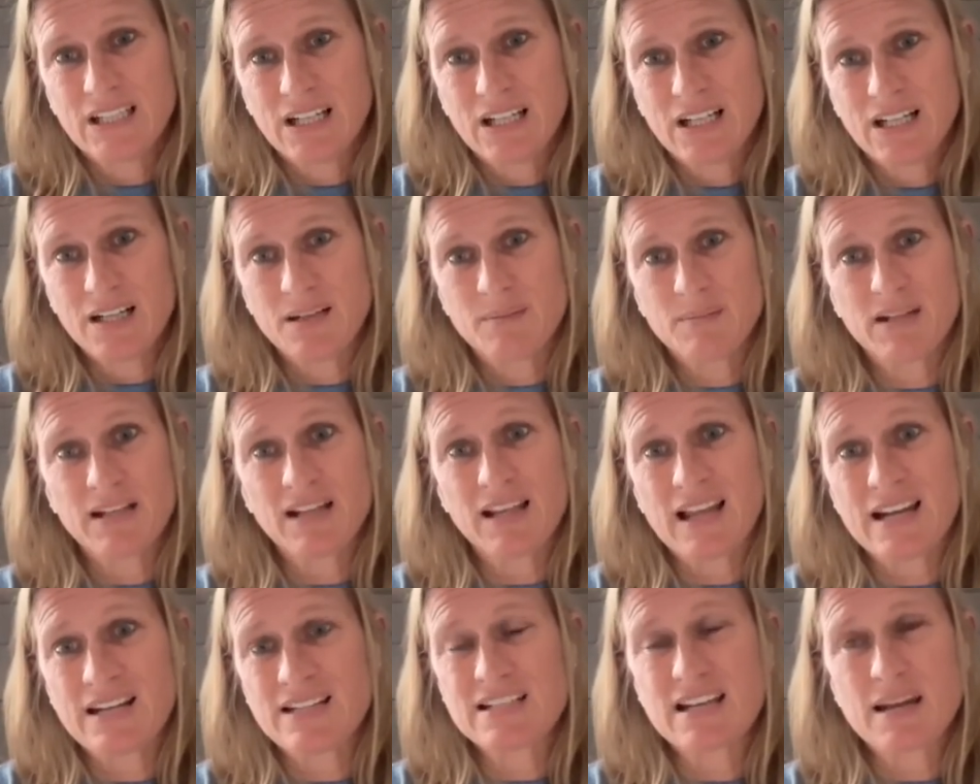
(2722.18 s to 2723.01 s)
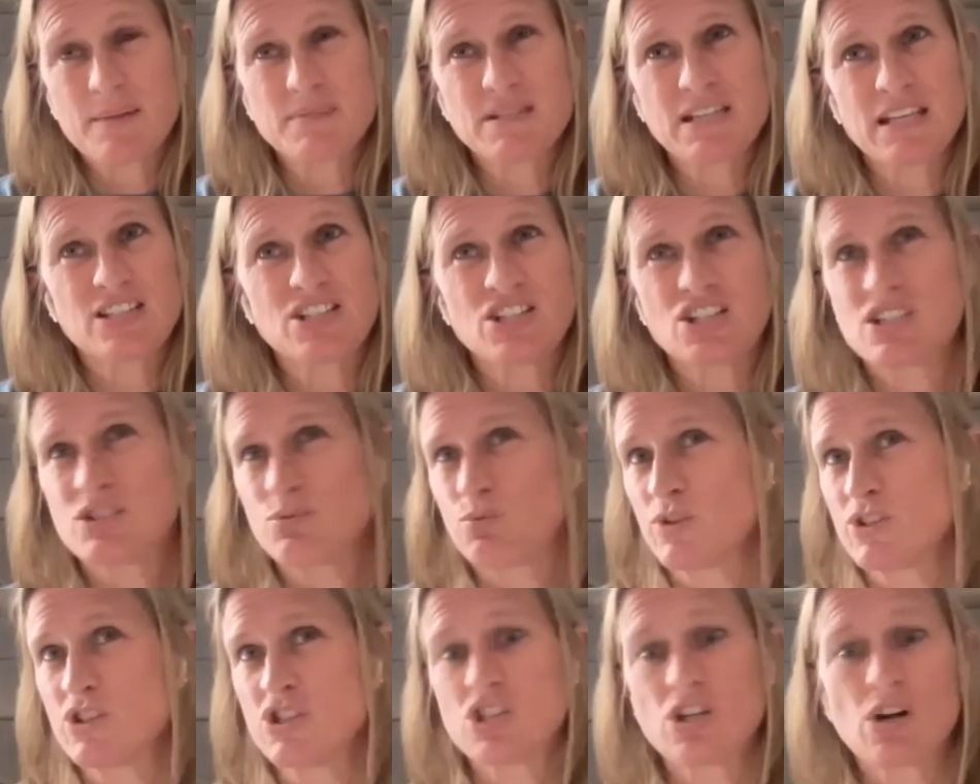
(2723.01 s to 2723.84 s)
But a lot of times they just
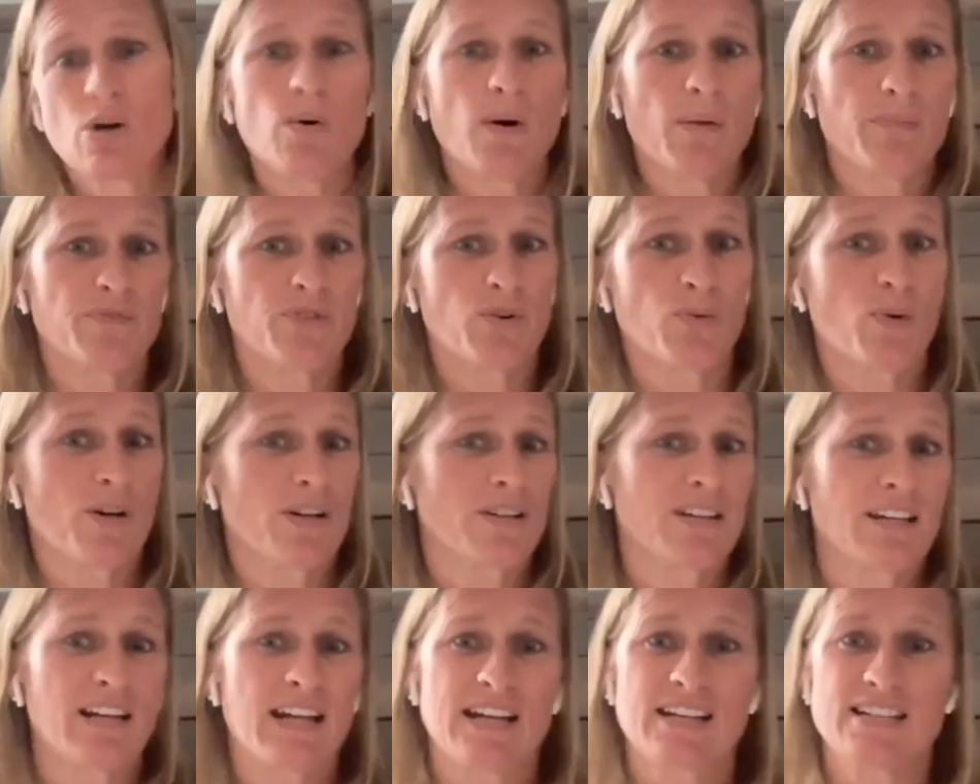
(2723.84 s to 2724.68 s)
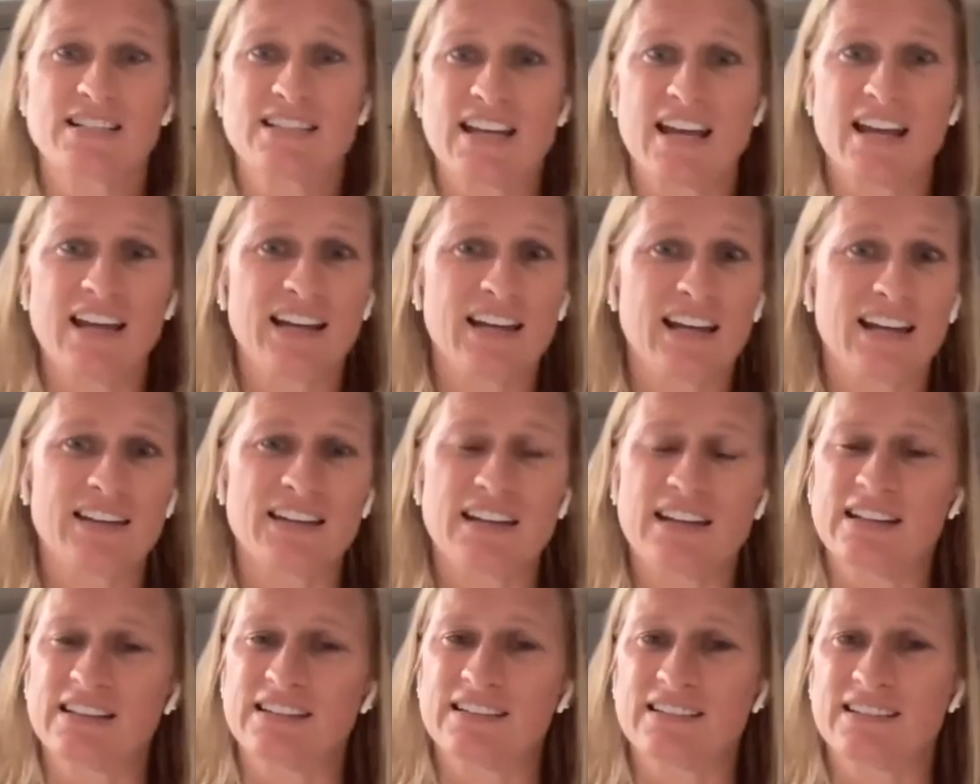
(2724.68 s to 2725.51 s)
wouldn't show up for work the next day,
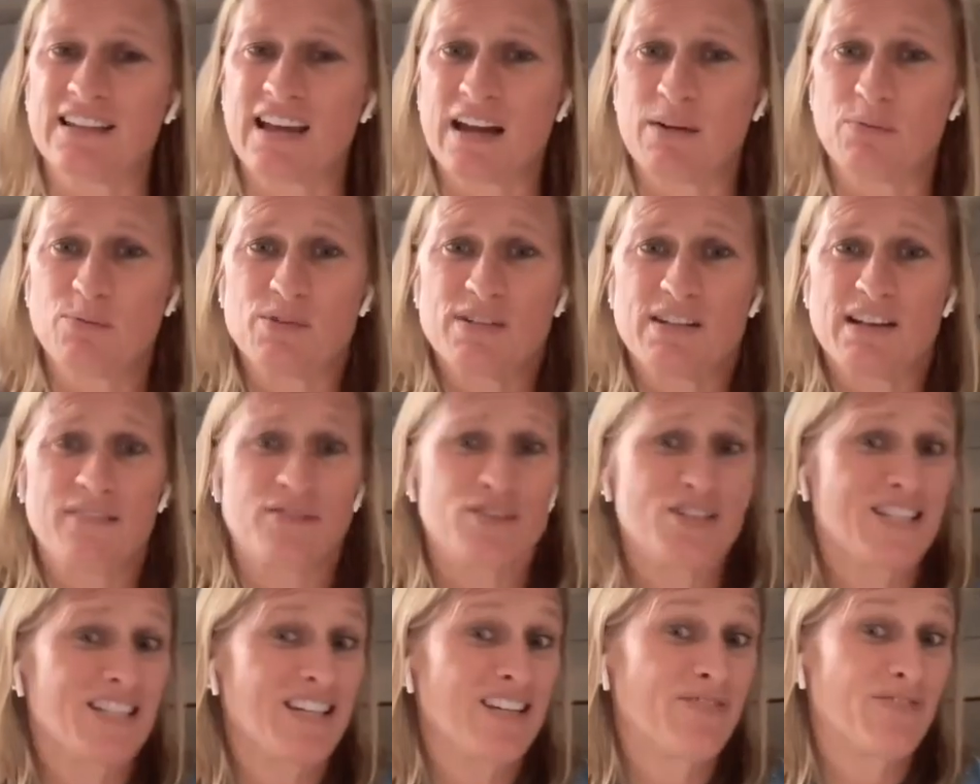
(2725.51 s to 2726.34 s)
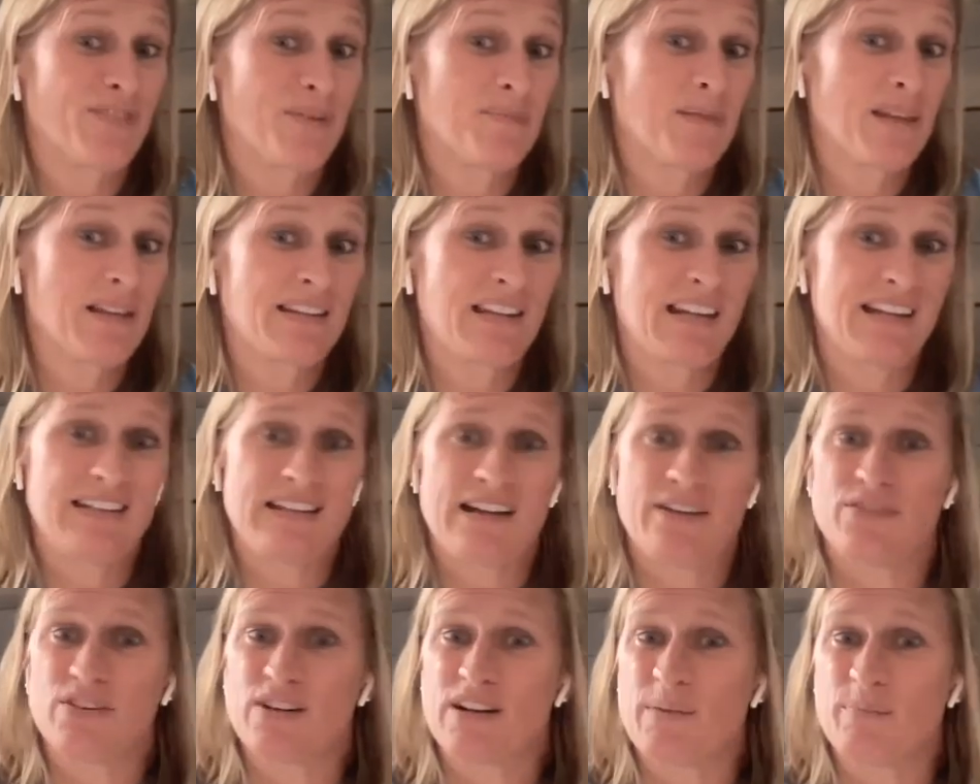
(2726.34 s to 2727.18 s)
and then I would never see from them. They'd
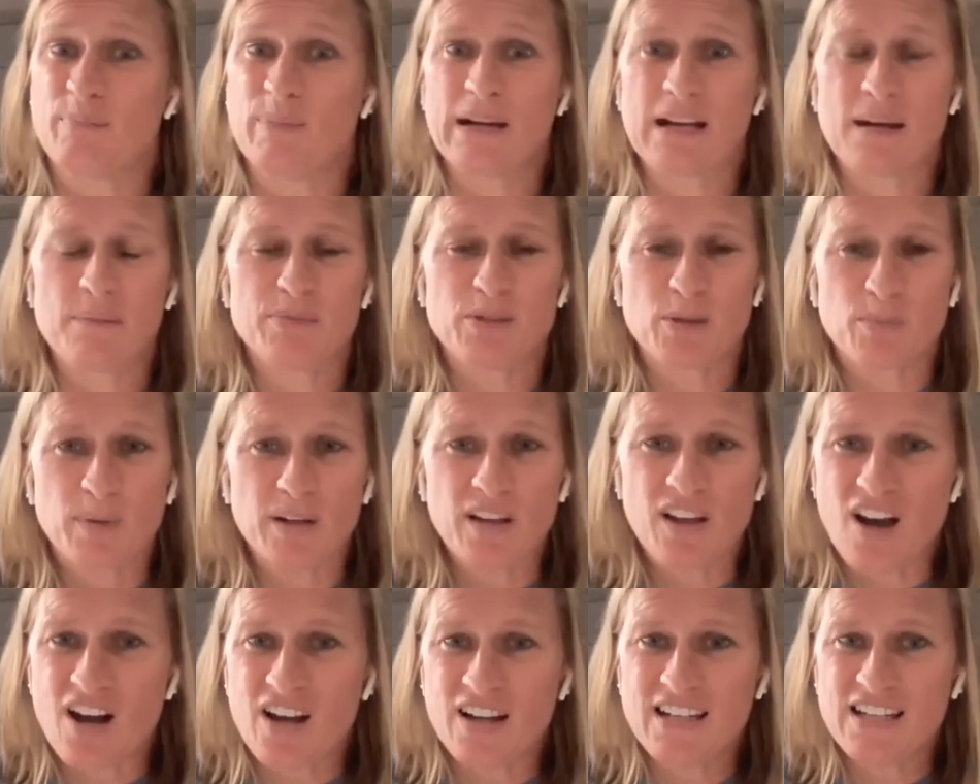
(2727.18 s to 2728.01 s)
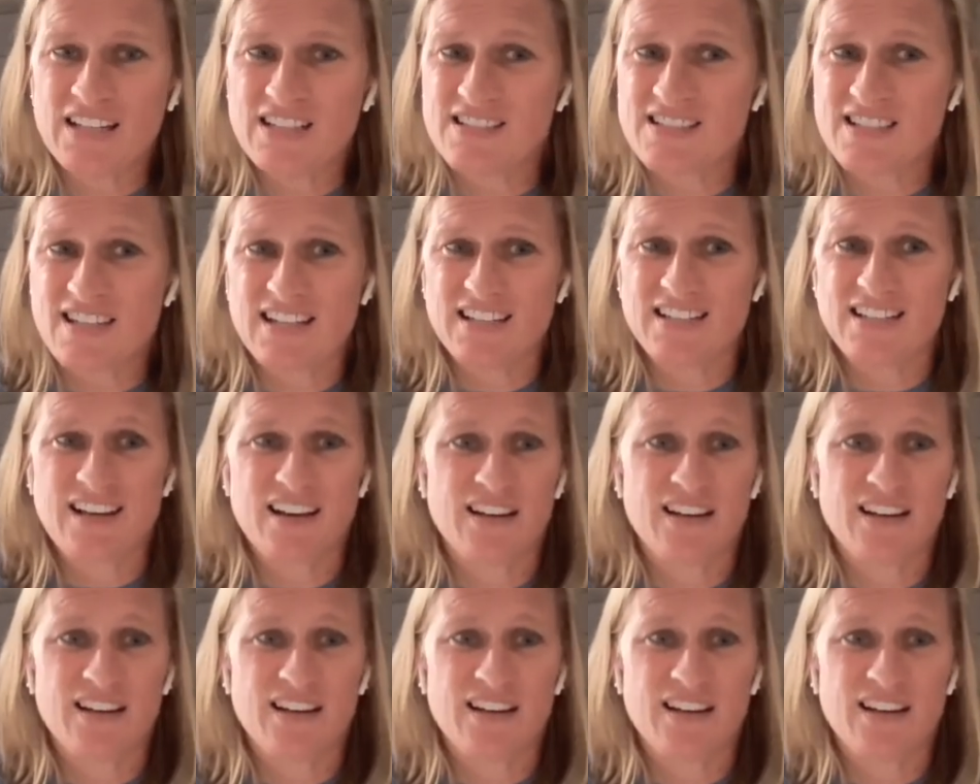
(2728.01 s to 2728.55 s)
never come pick up their belongings.